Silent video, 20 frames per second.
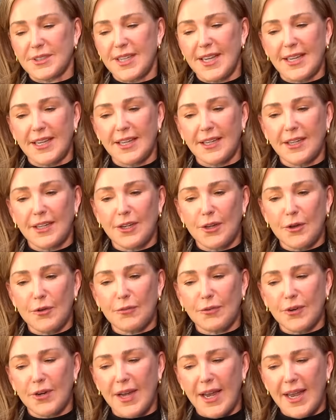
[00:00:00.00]
taking it
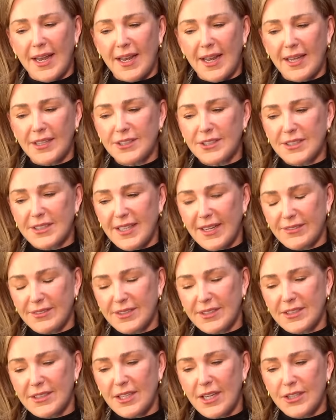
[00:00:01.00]
over, and I just have
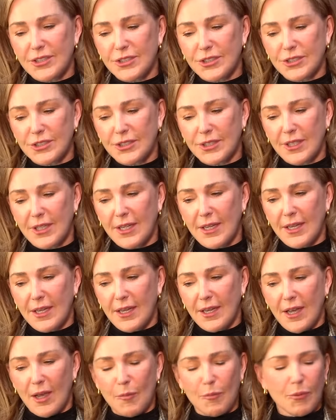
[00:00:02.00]
such
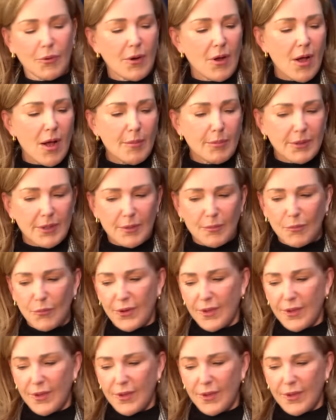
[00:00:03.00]
a problem